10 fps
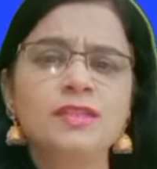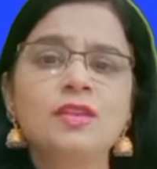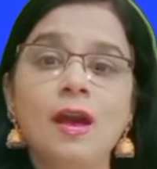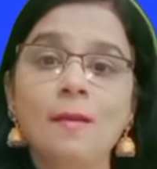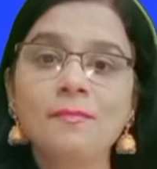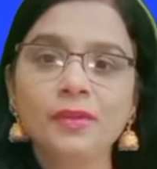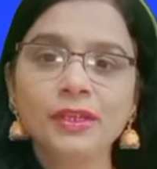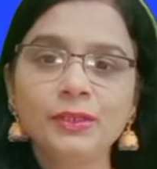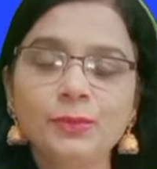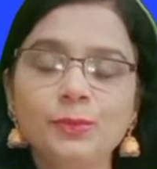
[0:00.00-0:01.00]
So I'm
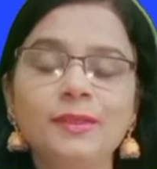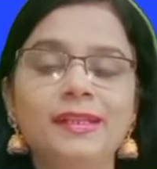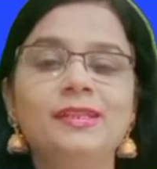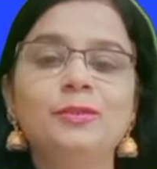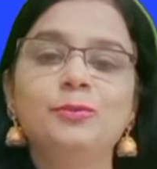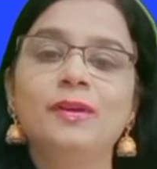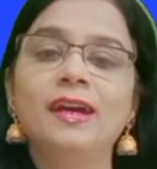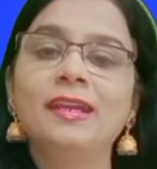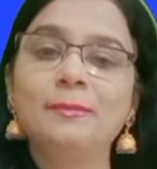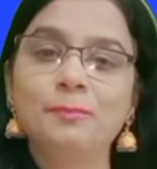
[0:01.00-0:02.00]
going to tell you
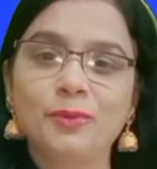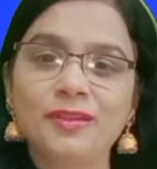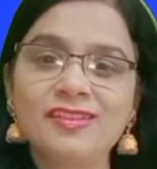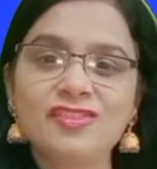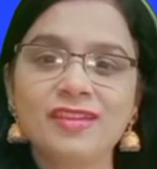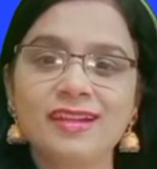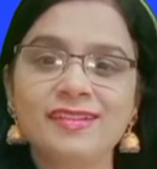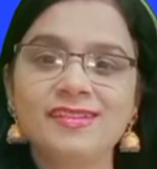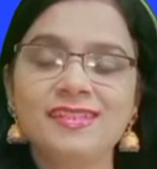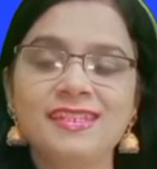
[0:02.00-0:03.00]
an important
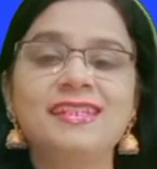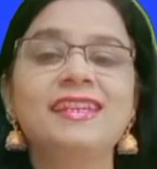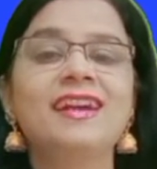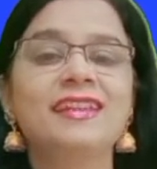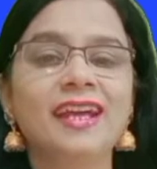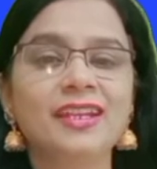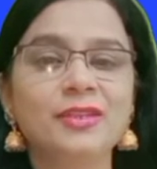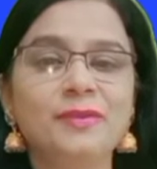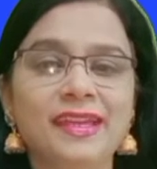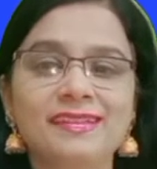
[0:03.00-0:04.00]
strategy that
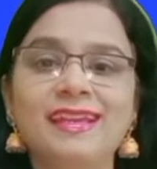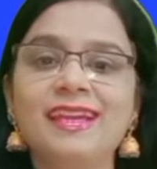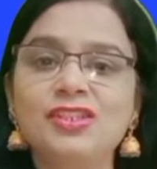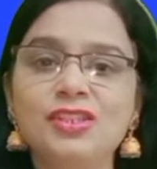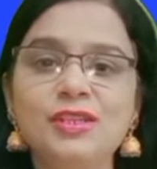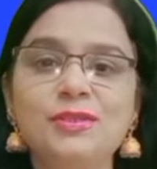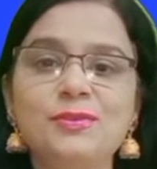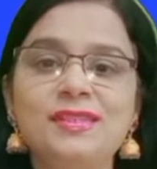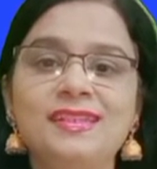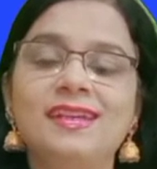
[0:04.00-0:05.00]
you can actually
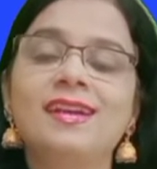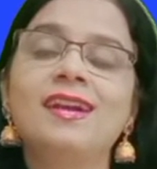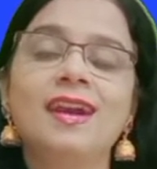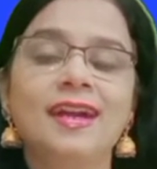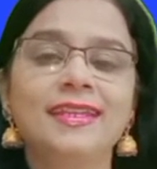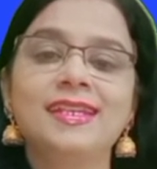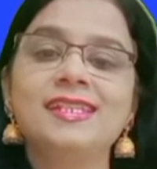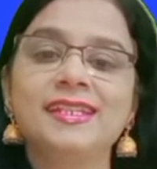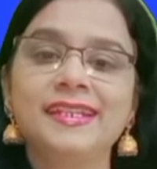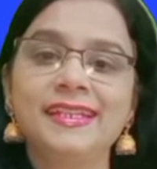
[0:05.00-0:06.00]
use in the
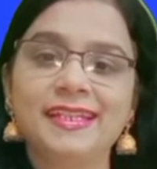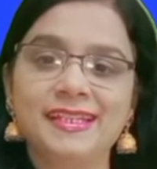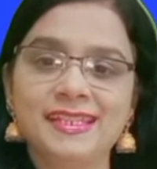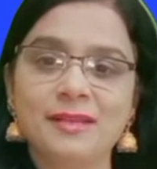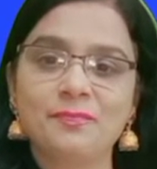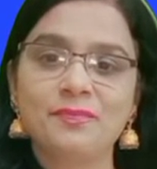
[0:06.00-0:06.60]
IELTS reading exam.